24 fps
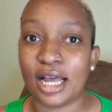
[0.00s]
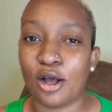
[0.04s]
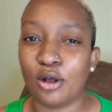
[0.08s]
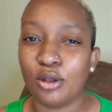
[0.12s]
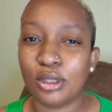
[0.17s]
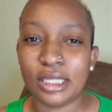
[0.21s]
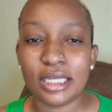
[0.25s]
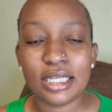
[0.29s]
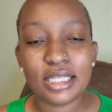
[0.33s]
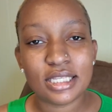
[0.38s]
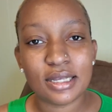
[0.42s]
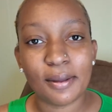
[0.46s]
I'll
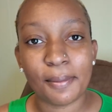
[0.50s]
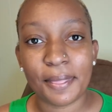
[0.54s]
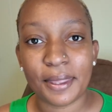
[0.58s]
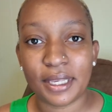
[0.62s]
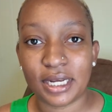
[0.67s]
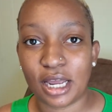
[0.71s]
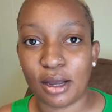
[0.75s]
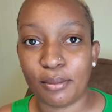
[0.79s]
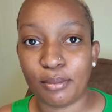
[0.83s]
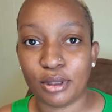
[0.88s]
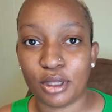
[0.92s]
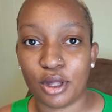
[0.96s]
link something
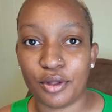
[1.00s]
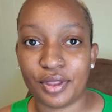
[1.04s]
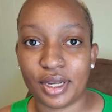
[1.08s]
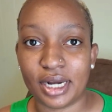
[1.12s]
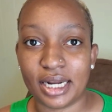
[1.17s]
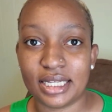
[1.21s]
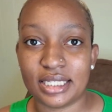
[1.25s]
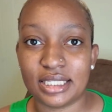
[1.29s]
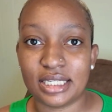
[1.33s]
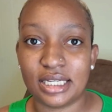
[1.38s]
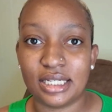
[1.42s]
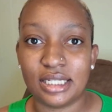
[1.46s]
down below that
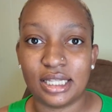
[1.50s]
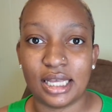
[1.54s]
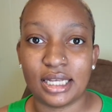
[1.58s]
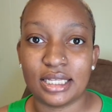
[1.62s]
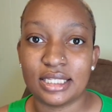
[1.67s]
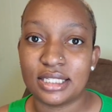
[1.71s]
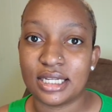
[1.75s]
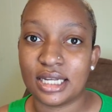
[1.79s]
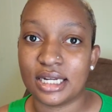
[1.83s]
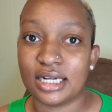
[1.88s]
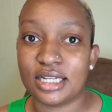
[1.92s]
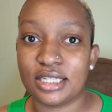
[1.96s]
I've seen like
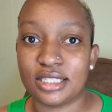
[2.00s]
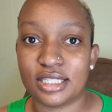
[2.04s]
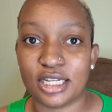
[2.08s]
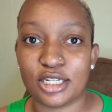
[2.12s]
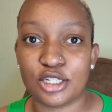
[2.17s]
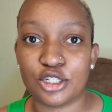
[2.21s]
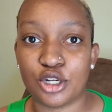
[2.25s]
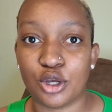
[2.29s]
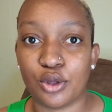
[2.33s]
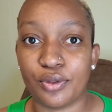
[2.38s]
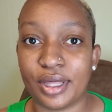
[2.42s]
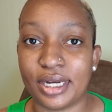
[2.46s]
studies that
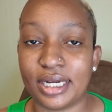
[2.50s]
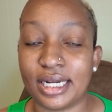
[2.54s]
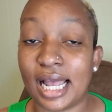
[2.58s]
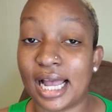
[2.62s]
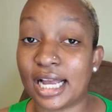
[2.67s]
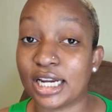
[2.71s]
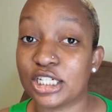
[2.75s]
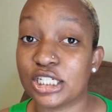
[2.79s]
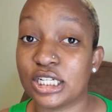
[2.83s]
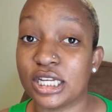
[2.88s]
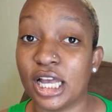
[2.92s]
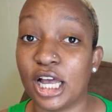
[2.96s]
show that it
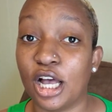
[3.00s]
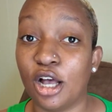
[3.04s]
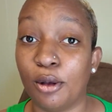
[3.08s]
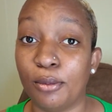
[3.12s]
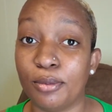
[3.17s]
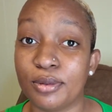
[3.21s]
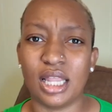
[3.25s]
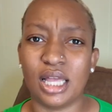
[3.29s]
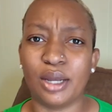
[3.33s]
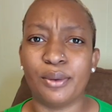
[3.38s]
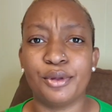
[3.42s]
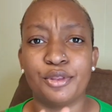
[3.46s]
actually
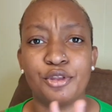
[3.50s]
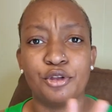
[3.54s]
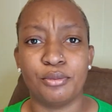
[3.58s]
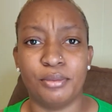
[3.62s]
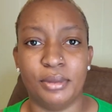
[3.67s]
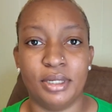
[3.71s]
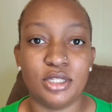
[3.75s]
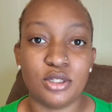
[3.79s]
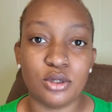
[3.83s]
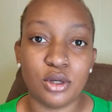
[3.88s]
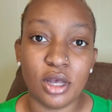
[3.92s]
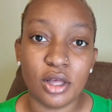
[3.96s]
helps like with your
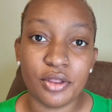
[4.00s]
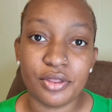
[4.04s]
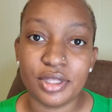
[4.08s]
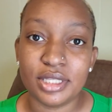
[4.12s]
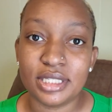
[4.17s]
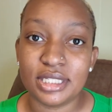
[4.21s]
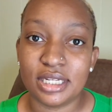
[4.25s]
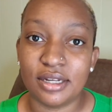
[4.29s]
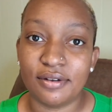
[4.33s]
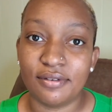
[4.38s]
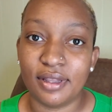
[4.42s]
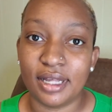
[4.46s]
mental health and
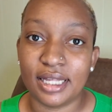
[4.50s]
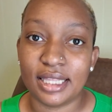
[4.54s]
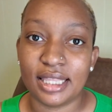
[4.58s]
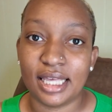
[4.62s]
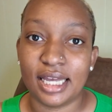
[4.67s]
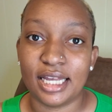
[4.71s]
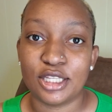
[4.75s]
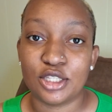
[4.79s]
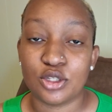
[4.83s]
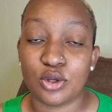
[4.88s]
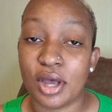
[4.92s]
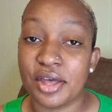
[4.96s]
stuff like
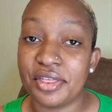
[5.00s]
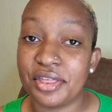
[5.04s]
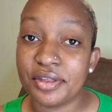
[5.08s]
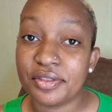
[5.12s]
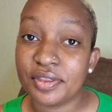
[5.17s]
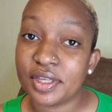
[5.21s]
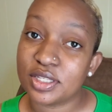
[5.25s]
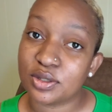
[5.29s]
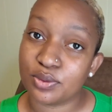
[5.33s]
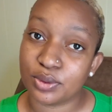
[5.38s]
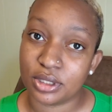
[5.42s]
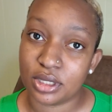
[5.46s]
that. So I think
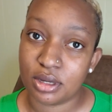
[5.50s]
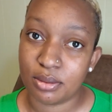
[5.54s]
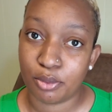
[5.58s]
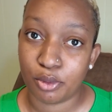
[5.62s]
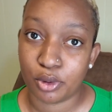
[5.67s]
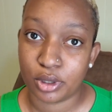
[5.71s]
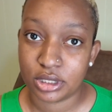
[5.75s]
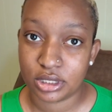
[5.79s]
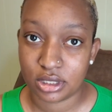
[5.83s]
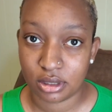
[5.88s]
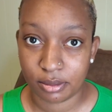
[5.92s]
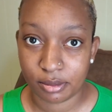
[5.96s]
that's really
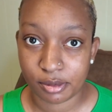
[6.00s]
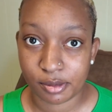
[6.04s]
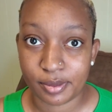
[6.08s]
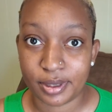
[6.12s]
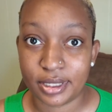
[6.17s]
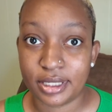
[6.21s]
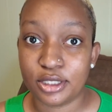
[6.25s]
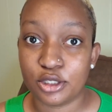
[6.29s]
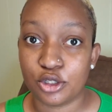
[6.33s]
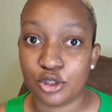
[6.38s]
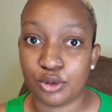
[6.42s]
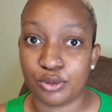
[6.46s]
important to
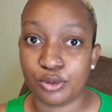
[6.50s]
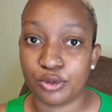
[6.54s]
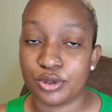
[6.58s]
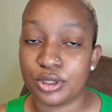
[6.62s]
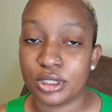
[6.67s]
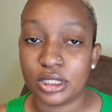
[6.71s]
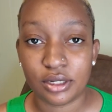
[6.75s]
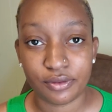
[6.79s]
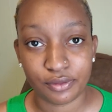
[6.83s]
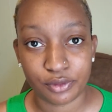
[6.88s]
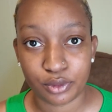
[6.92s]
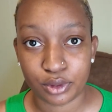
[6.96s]
implement into your
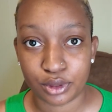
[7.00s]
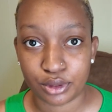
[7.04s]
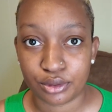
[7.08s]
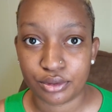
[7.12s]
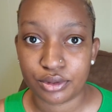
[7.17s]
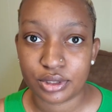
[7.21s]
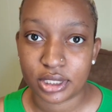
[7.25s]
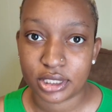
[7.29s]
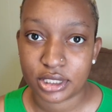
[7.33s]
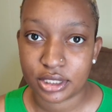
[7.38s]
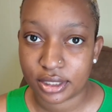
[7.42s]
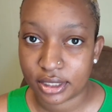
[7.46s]
routine if you can do
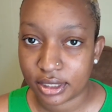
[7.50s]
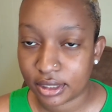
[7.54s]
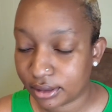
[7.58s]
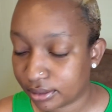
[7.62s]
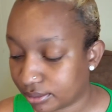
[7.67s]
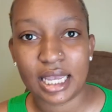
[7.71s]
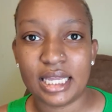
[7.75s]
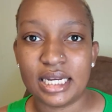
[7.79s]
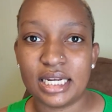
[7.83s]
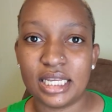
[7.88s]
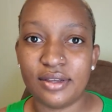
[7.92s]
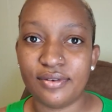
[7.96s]
such thing.
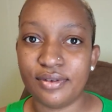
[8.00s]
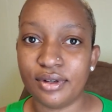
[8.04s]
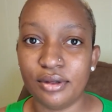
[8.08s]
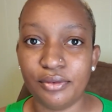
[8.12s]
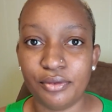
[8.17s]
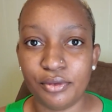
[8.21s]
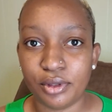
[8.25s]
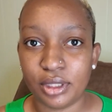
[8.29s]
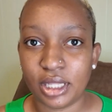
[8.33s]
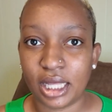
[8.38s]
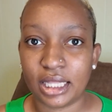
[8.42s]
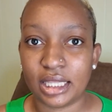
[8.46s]
And even
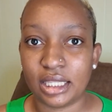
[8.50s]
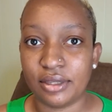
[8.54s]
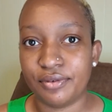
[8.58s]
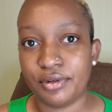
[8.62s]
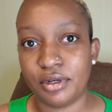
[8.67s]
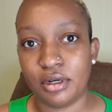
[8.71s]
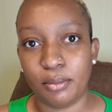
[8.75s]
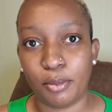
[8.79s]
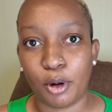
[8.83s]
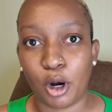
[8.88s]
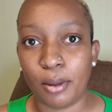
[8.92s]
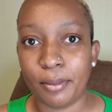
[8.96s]
if you like live in
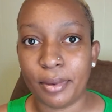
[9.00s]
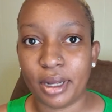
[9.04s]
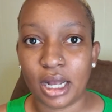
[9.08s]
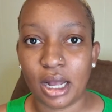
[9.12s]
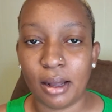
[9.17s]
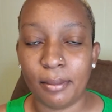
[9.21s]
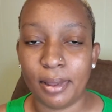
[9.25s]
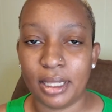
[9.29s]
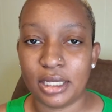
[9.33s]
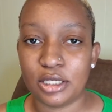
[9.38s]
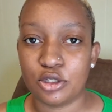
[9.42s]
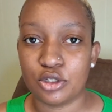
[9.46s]
an apartment
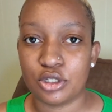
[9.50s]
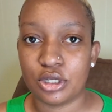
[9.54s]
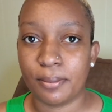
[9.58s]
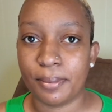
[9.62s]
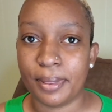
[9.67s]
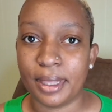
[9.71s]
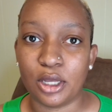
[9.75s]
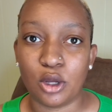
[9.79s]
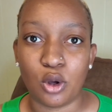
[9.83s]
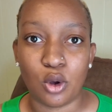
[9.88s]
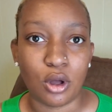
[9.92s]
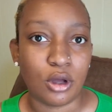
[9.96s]
complex or
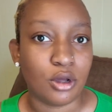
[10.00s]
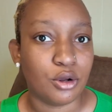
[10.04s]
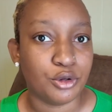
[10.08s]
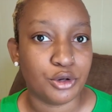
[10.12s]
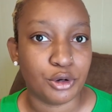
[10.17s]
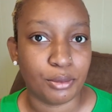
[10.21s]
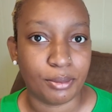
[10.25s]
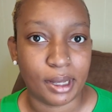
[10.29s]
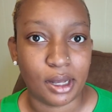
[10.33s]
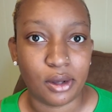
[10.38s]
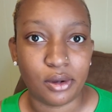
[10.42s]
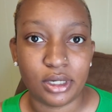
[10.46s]
something, go out on
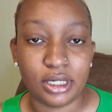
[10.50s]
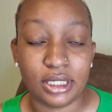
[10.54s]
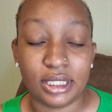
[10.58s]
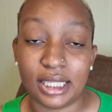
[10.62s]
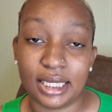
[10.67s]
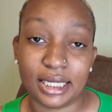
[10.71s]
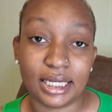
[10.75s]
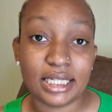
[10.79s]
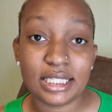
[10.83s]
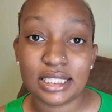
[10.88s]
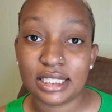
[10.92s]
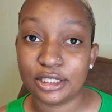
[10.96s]
your balcony.
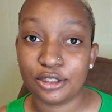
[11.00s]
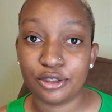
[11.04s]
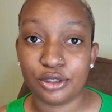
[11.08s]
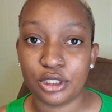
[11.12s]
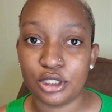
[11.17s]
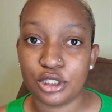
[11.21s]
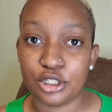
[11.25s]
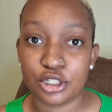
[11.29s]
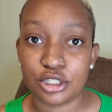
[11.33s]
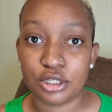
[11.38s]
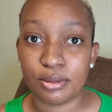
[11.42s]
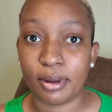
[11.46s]
Like it's
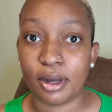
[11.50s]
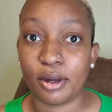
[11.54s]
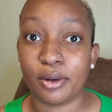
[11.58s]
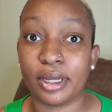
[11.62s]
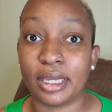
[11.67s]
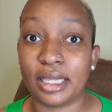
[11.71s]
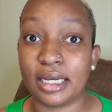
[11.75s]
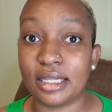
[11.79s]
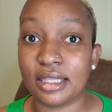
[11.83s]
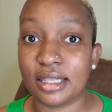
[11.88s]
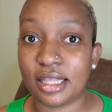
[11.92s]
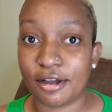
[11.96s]
literally just about
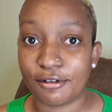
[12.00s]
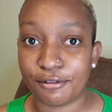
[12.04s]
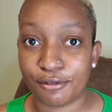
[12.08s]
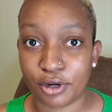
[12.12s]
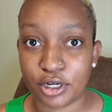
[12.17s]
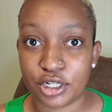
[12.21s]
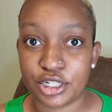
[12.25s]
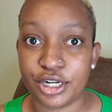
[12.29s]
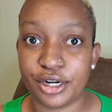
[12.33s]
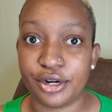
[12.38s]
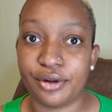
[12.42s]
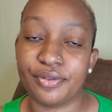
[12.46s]
getting that
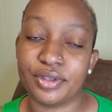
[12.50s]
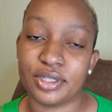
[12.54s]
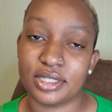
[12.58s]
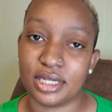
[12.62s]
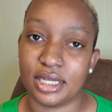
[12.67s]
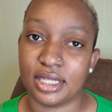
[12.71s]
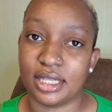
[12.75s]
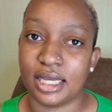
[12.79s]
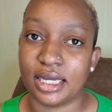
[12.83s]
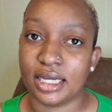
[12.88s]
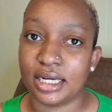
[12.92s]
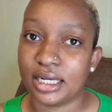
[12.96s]
fresh air and the
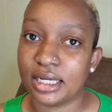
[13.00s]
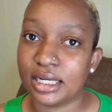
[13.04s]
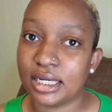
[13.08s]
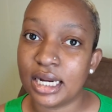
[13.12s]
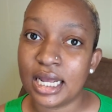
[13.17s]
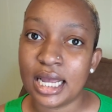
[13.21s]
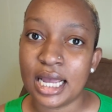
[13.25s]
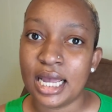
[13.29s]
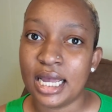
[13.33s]
sunlight in.